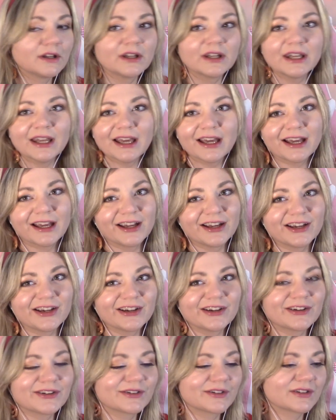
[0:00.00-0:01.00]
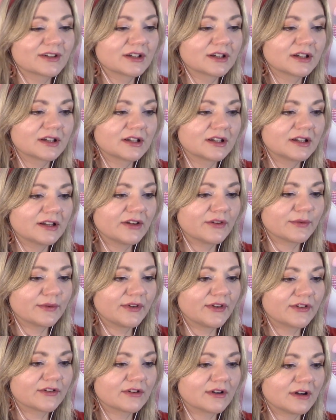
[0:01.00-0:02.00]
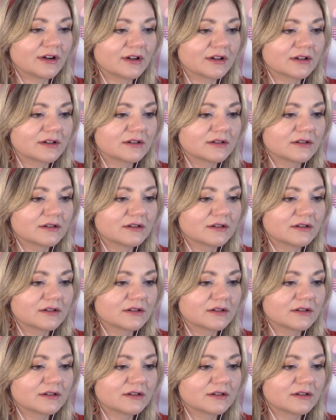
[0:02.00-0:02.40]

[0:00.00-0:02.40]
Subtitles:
No, this one's strong.